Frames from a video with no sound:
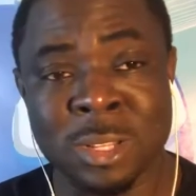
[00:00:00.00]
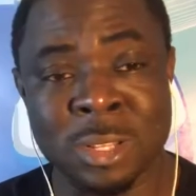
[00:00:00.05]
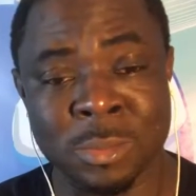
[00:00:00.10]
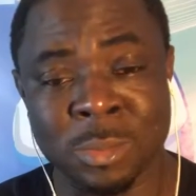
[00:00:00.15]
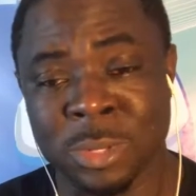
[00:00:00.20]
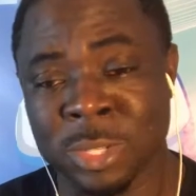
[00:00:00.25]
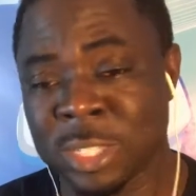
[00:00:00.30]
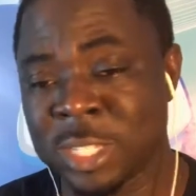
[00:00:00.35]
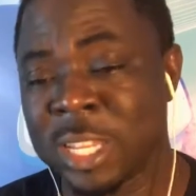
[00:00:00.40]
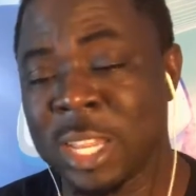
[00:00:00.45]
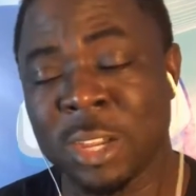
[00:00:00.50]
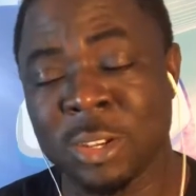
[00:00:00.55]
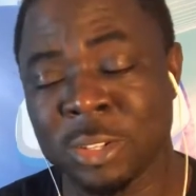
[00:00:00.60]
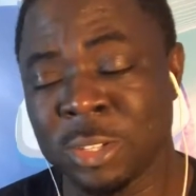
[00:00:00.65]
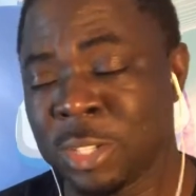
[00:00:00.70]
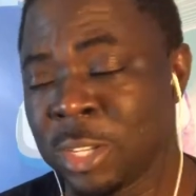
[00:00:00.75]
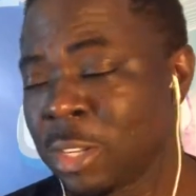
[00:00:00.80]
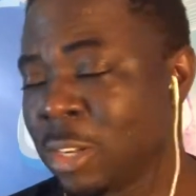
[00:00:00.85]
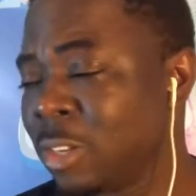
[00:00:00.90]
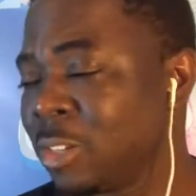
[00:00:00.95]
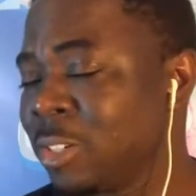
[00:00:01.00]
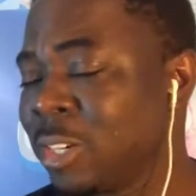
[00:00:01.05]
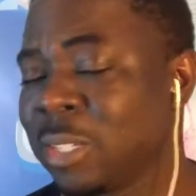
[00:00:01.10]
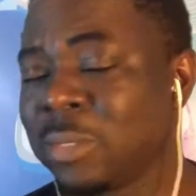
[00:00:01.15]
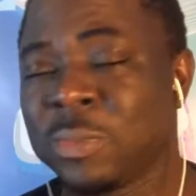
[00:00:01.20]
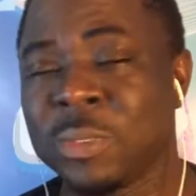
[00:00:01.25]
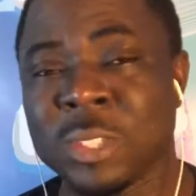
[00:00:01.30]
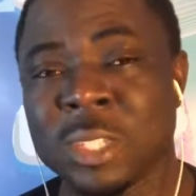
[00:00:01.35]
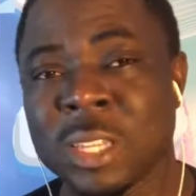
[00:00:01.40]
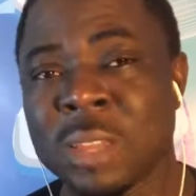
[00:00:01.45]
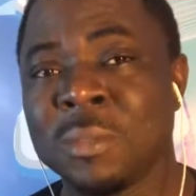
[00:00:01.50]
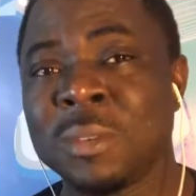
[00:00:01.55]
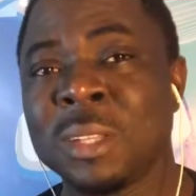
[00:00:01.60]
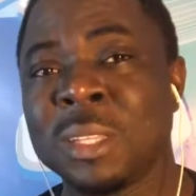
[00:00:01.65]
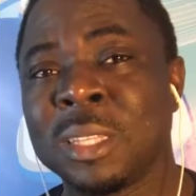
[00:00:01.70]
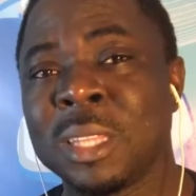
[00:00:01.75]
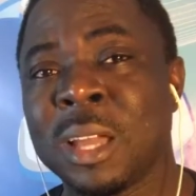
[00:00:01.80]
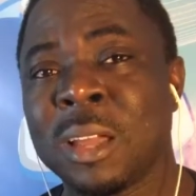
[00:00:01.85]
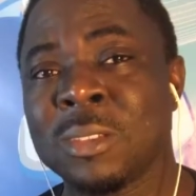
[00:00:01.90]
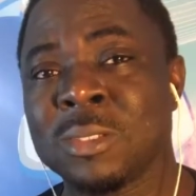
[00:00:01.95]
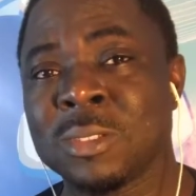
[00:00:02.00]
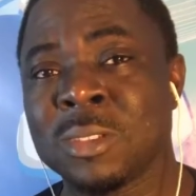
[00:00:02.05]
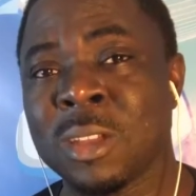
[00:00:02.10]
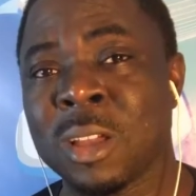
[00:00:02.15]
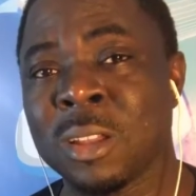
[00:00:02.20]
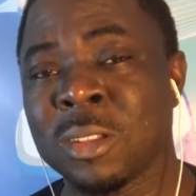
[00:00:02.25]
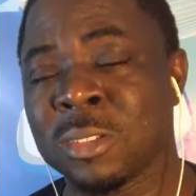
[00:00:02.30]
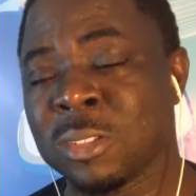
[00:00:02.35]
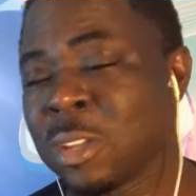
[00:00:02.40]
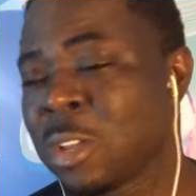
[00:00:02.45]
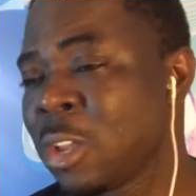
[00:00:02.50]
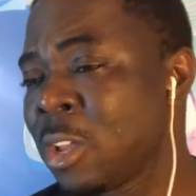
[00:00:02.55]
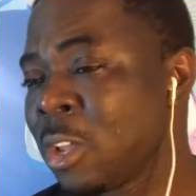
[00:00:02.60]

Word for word: I'm going to sell you the contract for seventy thousand dollars.